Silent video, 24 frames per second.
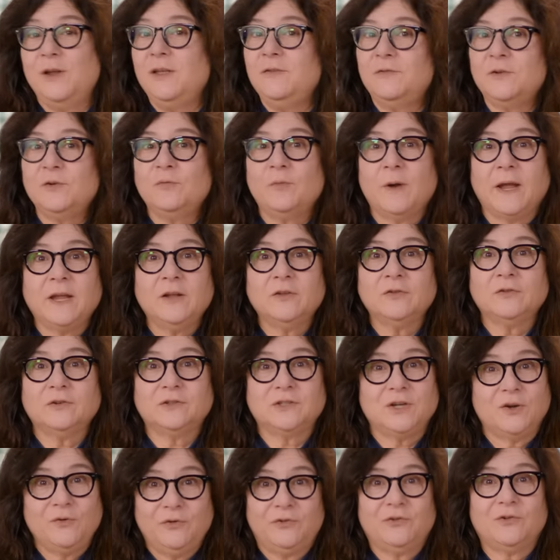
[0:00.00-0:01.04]
or even regular
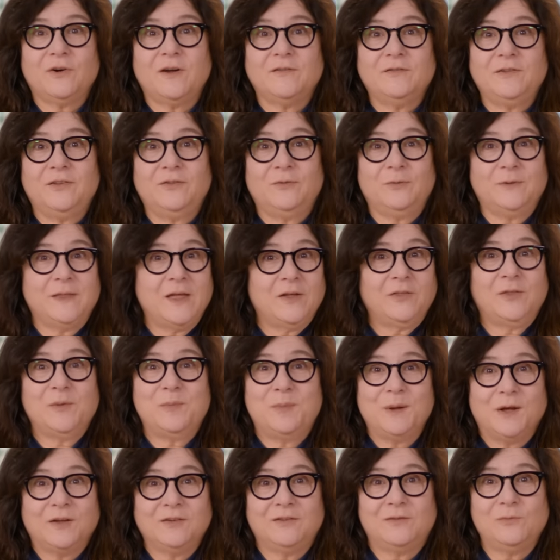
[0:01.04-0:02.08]
toaster ovens without the
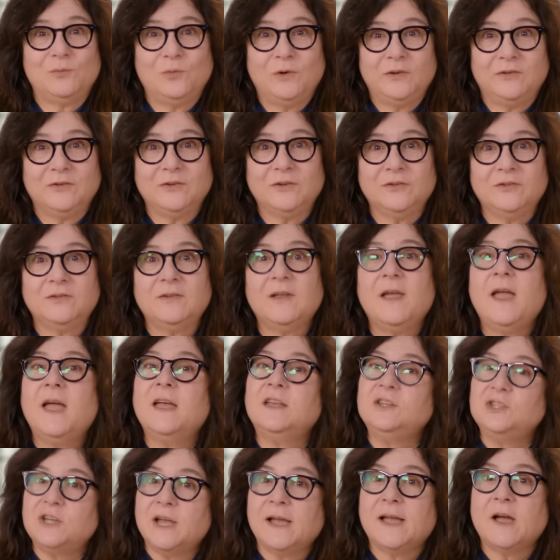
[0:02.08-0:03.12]
bells and whistles,
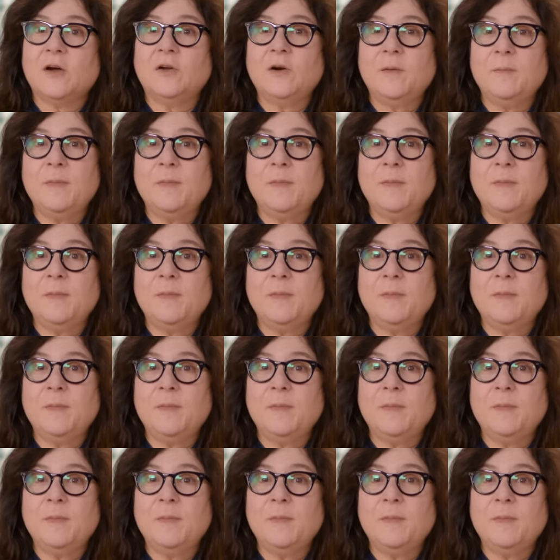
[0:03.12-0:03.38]
check out